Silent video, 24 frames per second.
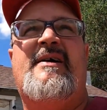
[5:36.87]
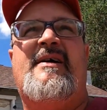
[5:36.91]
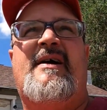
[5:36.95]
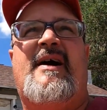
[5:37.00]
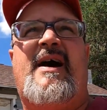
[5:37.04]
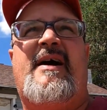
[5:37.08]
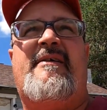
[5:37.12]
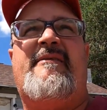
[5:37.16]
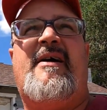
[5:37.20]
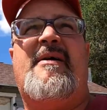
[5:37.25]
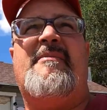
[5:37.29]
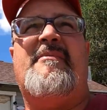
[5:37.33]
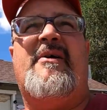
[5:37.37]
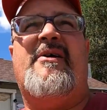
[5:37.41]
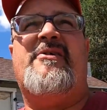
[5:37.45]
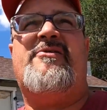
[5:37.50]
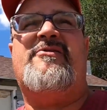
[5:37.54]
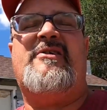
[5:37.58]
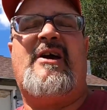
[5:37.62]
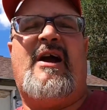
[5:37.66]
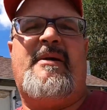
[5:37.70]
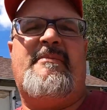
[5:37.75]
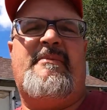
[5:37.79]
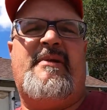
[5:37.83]
I haven't had much
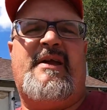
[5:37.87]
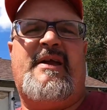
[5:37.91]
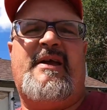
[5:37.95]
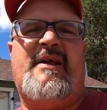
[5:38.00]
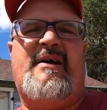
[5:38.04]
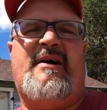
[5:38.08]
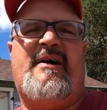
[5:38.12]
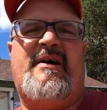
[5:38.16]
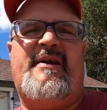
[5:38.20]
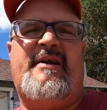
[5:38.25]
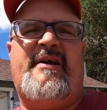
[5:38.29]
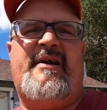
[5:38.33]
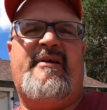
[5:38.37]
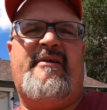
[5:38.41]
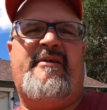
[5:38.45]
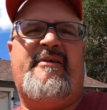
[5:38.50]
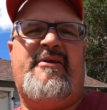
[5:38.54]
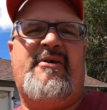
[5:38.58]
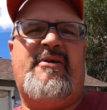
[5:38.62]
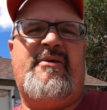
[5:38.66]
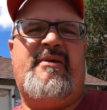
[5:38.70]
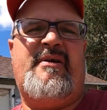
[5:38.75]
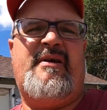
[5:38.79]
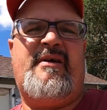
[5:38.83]
time to get on here and
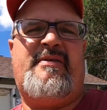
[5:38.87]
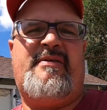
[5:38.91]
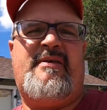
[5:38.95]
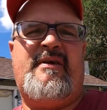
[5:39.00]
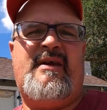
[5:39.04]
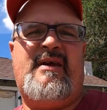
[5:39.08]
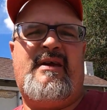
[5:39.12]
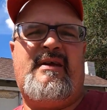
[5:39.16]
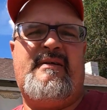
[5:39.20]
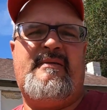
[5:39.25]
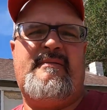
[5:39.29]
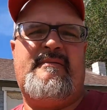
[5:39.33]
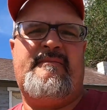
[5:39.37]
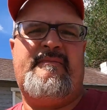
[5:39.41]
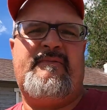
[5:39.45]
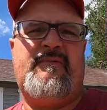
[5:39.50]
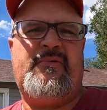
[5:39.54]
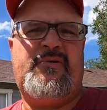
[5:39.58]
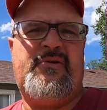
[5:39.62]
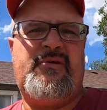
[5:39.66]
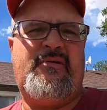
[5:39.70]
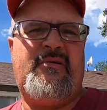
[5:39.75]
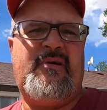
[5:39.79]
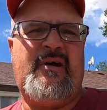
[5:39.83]
do anything
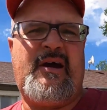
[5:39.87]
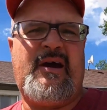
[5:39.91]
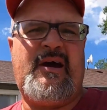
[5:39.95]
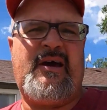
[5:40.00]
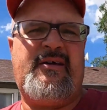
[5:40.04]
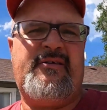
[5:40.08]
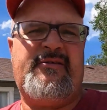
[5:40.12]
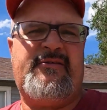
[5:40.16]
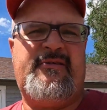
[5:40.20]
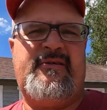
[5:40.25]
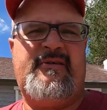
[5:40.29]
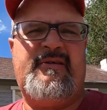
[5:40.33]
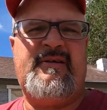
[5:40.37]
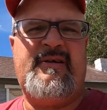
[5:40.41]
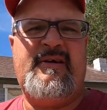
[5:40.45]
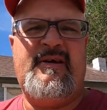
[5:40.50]
with you guys.